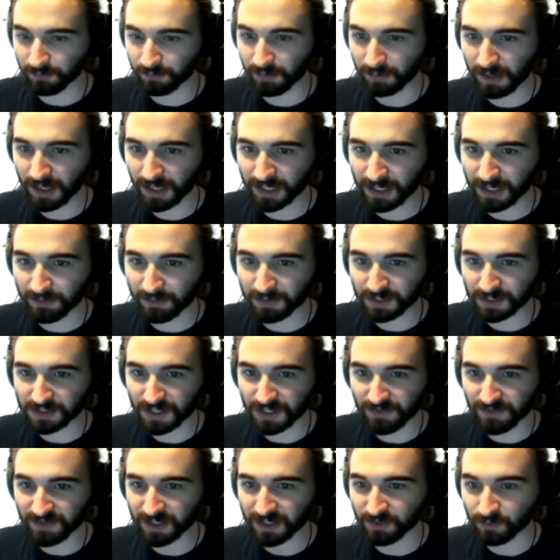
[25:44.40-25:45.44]
I'm buying it
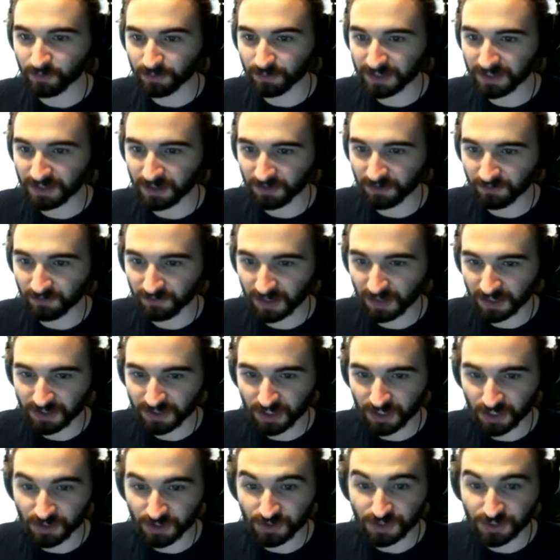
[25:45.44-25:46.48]
because I think it will be
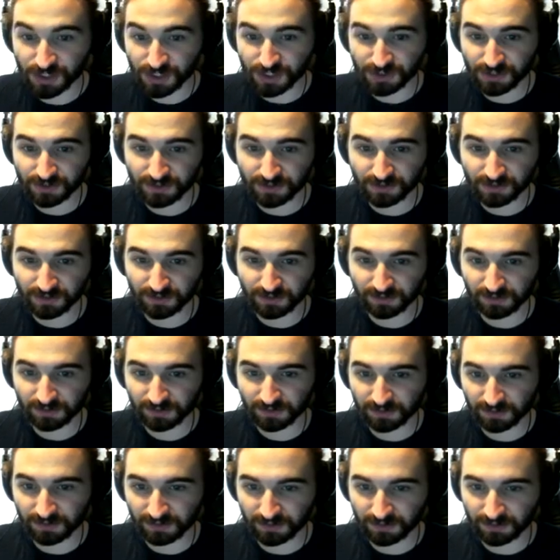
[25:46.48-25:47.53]
advantageous.
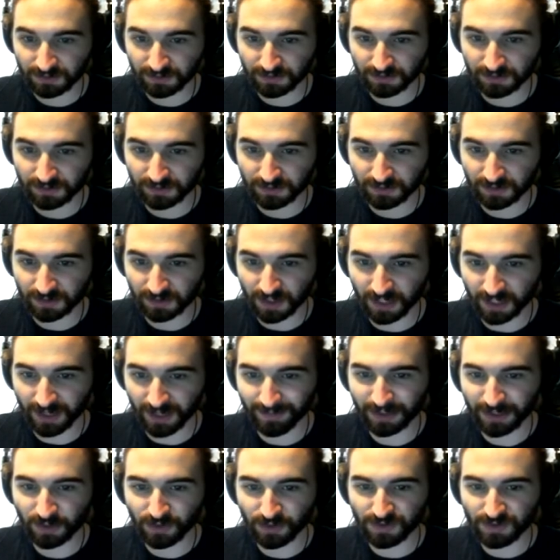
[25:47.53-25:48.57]

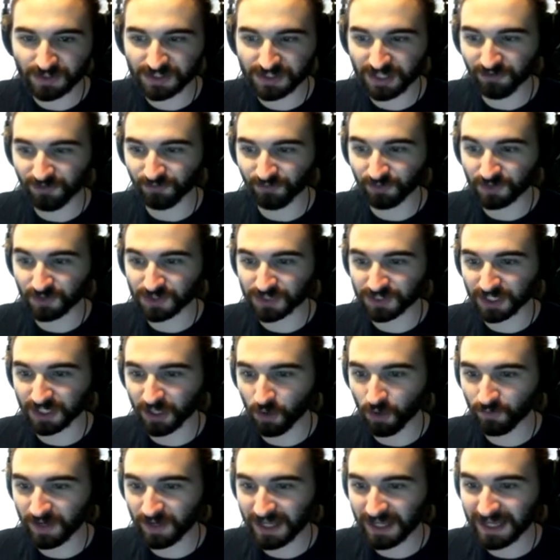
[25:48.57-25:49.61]
Like, I mean, look at the difference.
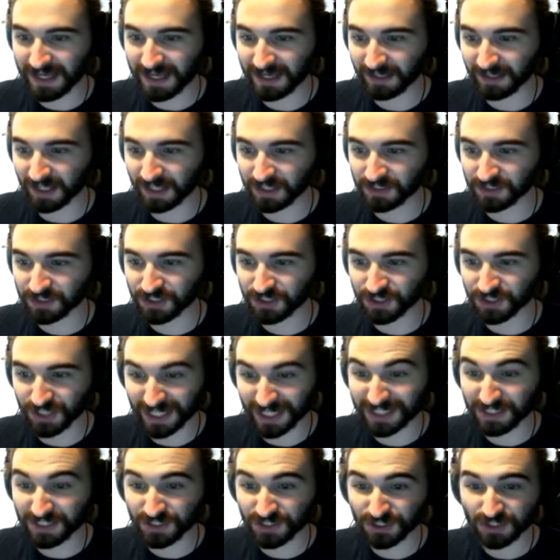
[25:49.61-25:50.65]
Like, over here, like
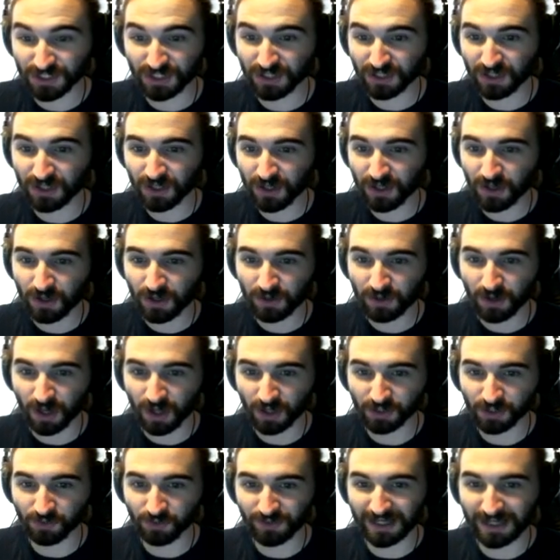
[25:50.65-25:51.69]
6.
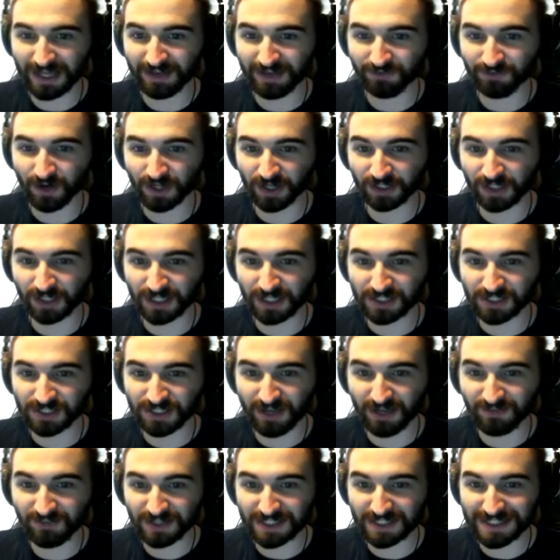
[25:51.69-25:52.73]
And over here, fucking like
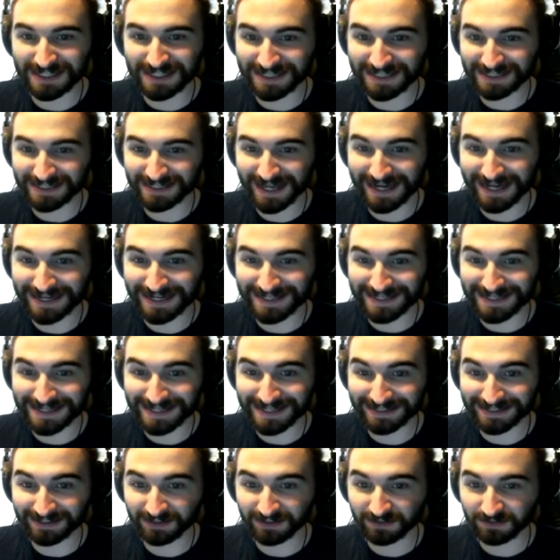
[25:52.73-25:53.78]
17,
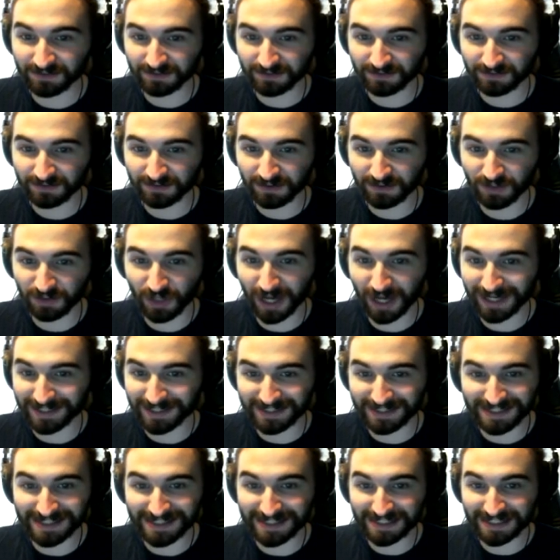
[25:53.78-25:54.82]
18,
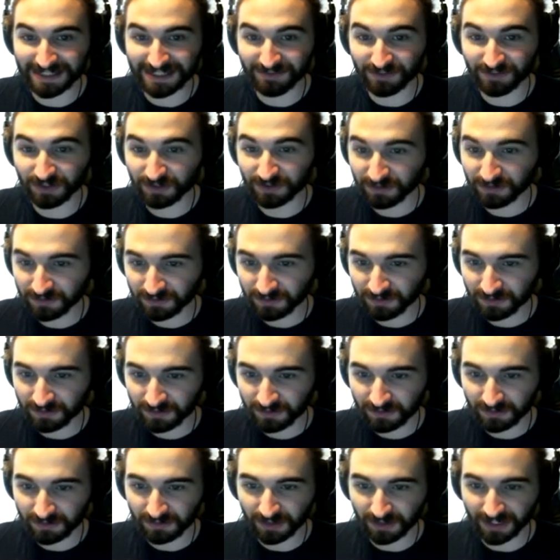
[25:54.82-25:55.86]
19 even.
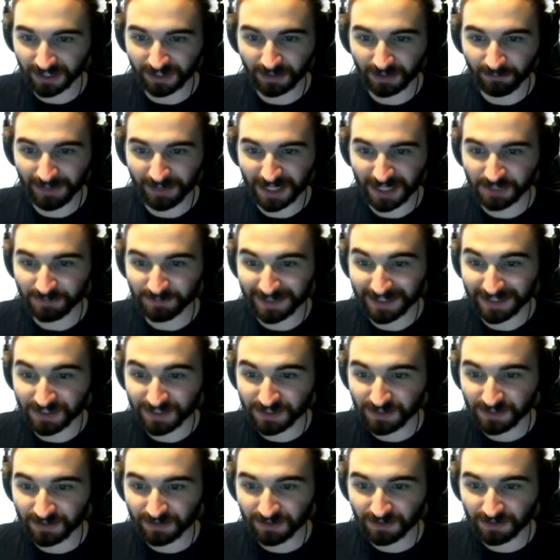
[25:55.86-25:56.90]
Like in the best
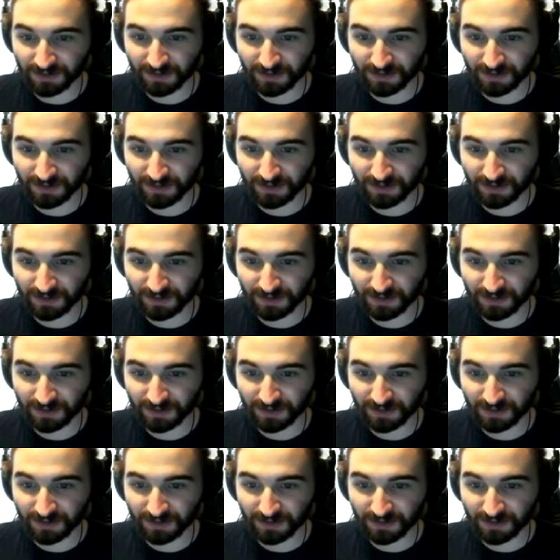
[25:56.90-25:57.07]
bits.